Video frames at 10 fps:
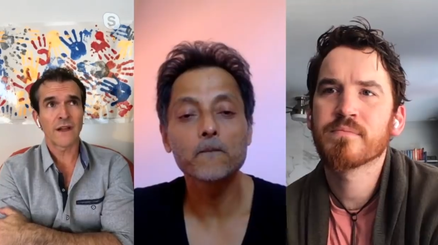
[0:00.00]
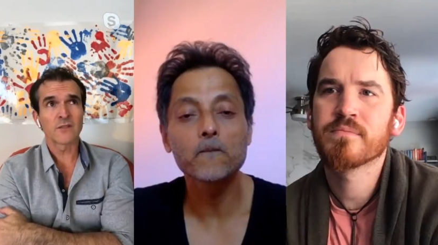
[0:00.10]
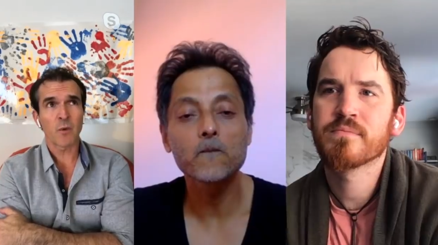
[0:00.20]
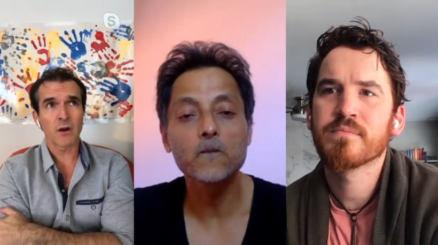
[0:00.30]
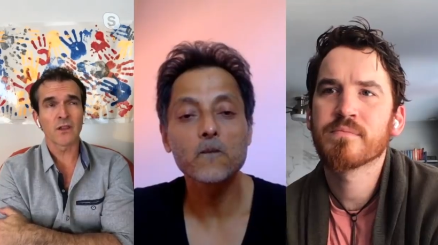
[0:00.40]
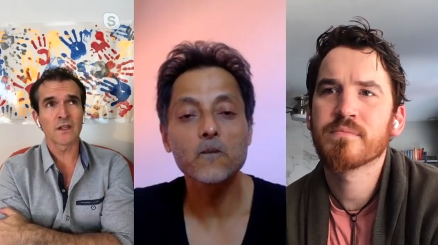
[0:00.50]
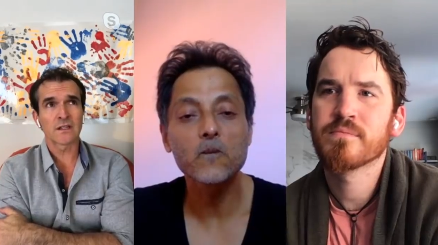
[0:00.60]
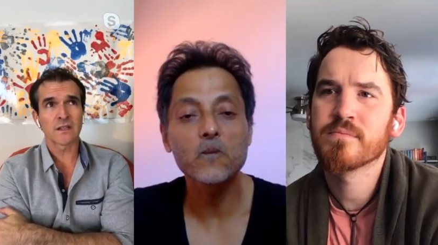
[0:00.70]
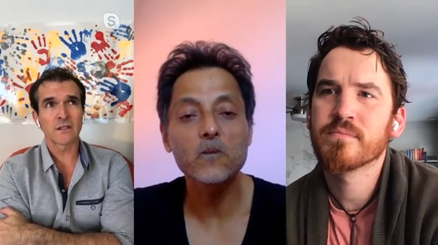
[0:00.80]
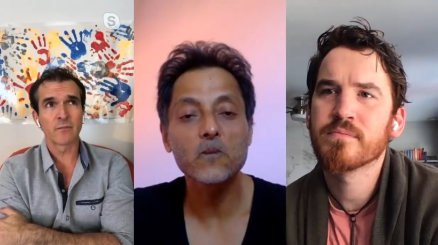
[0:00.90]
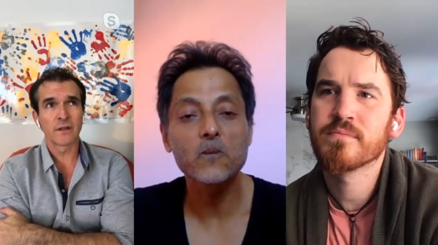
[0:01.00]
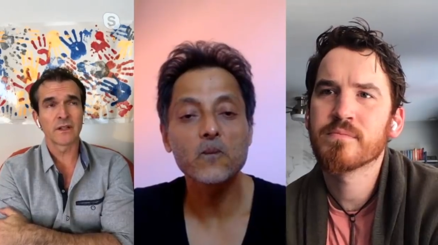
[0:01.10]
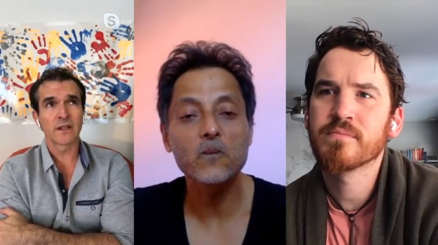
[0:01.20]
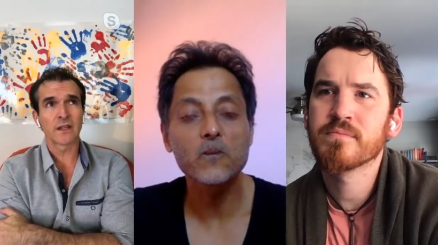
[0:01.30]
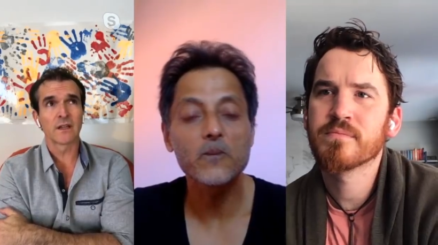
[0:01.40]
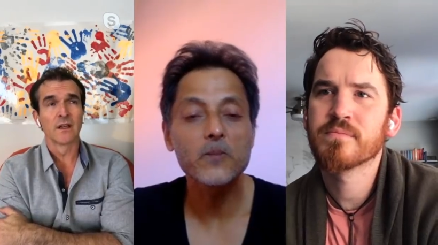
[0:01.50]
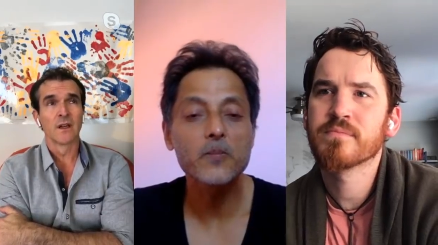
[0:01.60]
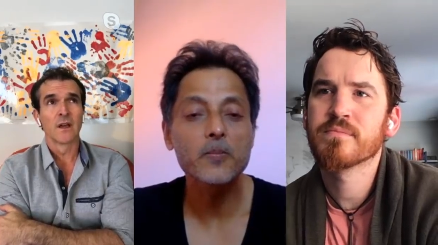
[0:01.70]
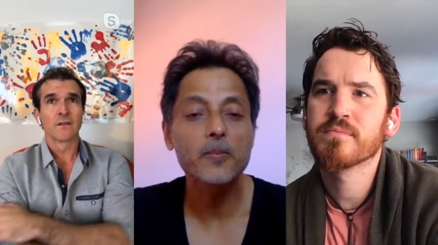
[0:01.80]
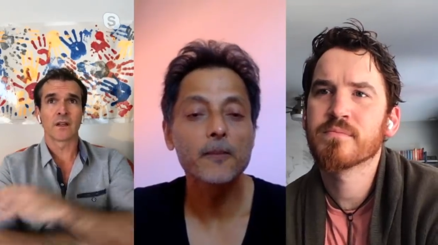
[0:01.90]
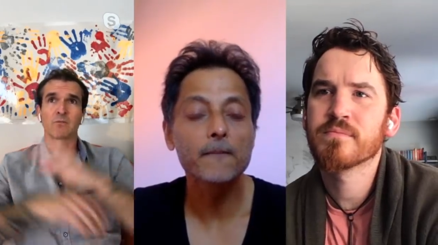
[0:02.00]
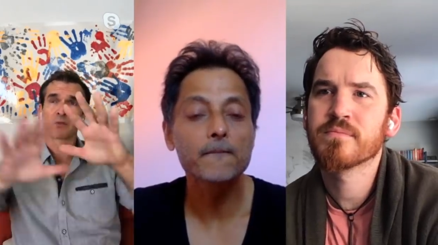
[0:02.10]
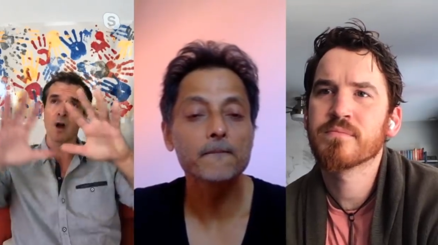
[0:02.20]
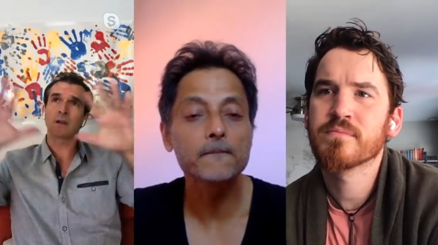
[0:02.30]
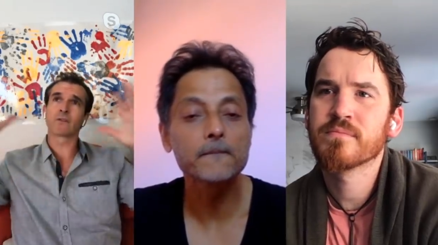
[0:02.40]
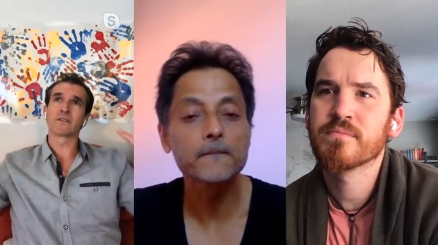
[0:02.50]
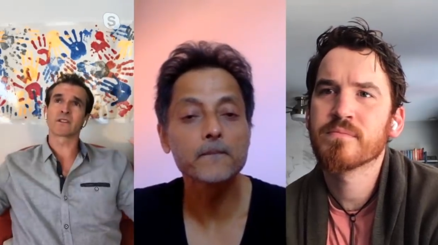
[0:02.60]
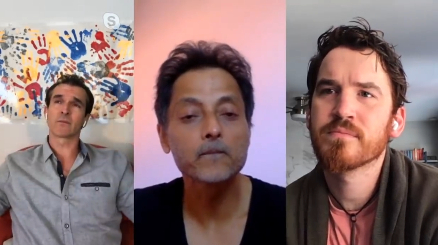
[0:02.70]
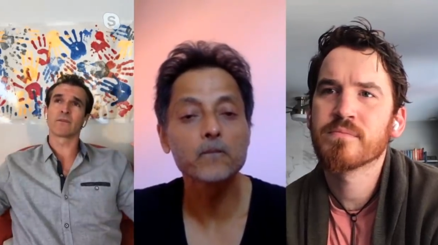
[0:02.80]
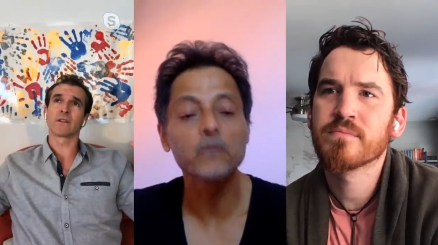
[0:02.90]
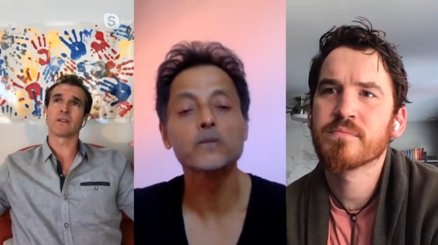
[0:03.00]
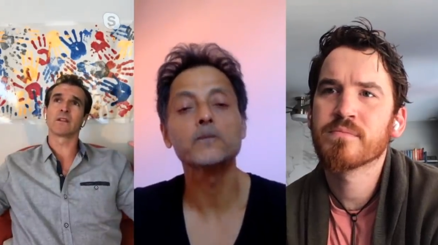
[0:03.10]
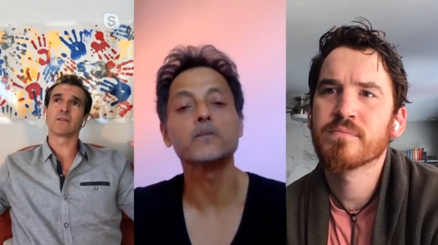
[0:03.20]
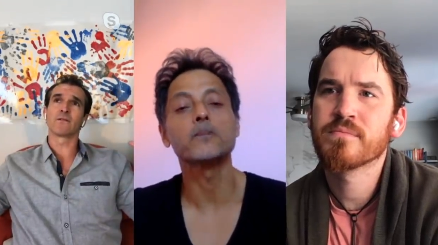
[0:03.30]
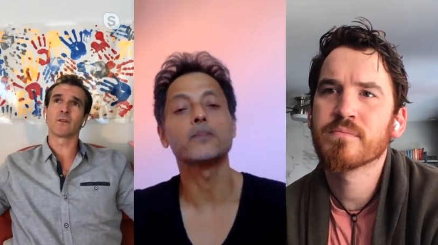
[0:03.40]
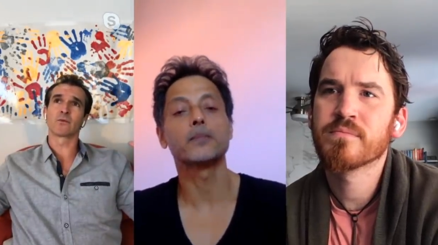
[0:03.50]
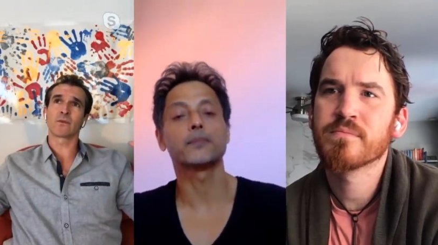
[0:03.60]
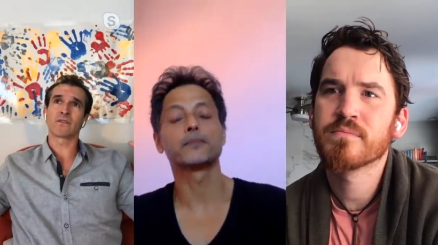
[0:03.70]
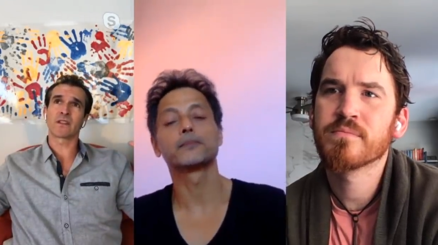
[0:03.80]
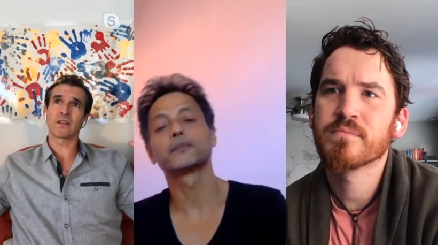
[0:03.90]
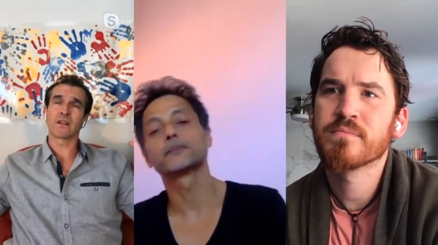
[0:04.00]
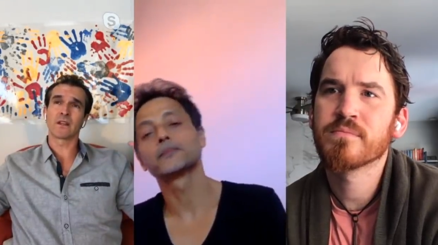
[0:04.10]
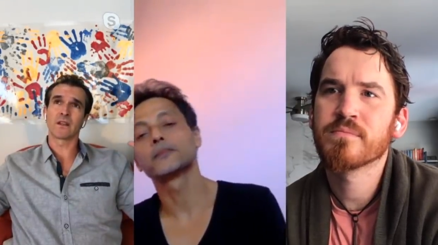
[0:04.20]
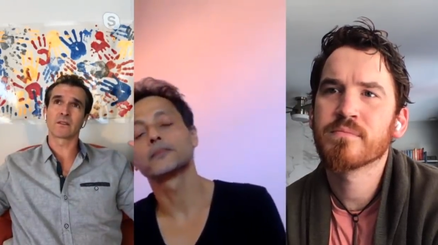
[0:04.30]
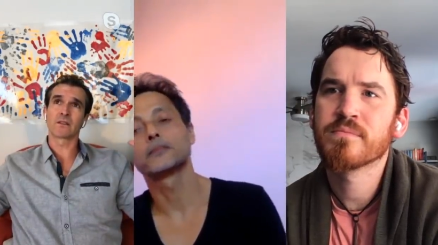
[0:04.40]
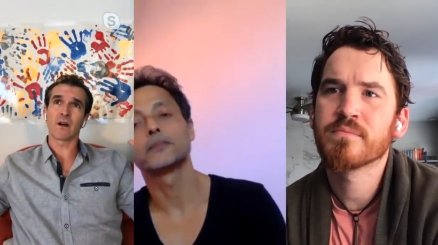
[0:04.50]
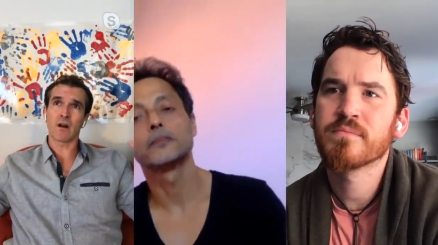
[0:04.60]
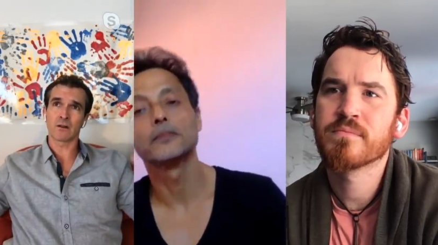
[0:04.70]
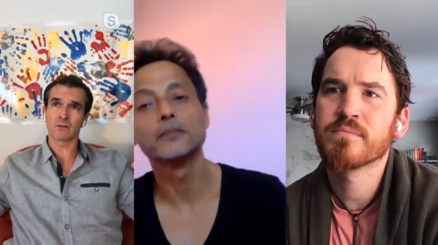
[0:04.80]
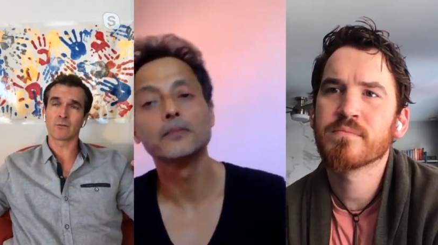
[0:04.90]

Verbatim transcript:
Speaker 1: that's part of the accessibility that's broader than some of the Indian films we've seen, is the